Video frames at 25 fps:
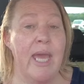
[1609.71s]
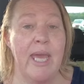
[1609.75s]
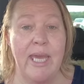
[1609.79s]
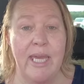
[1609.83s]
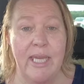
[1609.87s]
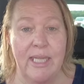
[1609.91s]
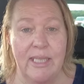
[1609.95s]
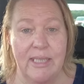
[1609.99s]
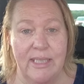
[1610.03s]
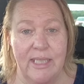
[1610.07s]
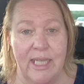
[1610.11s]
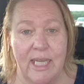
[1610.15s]

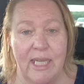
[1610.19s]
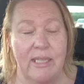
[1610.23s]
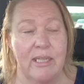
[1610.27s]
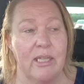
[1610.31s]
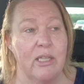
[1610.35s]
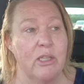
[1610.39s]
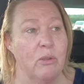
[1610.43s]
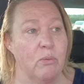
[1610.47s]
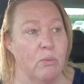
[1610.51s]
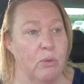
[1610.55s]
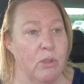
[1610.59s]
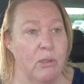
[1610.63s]
In saying
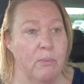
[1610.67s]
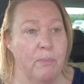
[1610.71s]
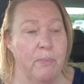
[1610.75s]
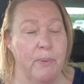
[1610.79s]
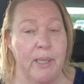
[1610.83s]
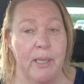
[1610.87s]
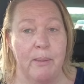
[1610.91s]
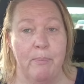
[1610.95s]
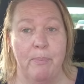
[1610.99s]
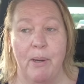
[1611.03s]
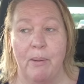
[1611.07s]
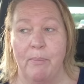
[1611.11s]
that there wouldn't have
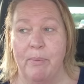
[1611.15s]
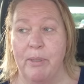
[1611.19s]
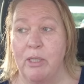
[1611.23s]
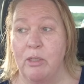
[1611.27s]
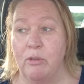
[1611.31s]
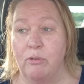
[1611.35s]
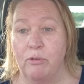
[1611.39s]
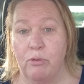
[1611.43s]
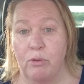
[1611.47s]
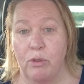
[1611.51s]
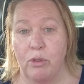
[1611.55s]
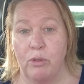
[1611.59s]
been probably
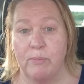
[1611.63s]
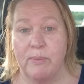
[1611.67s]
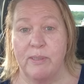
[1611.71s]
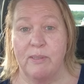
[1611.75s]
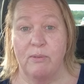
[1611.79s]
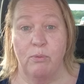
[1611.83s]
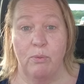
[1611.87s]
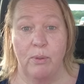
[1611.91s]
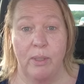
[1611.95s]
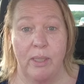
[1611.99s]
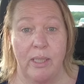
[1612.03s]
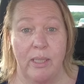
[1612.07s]
enough rooms
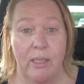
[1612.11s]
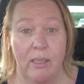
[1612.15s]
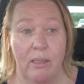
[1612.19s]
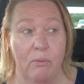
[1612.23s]
if we